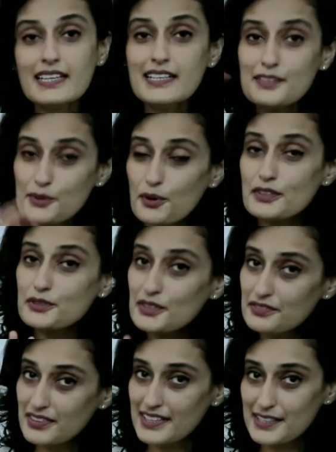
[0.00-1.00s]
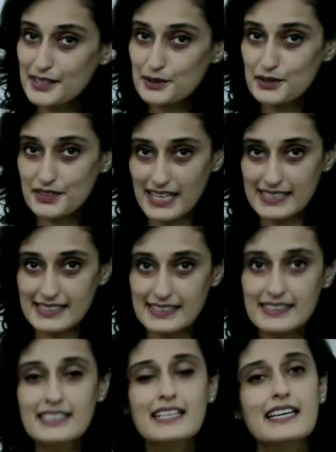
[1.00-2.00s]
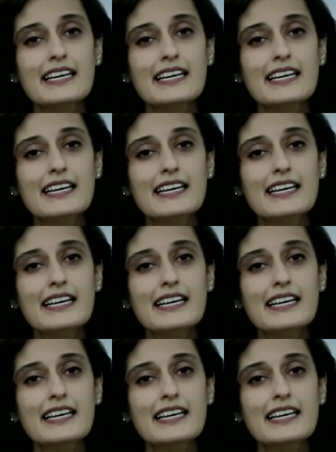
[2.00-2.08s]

He's also a very good writer.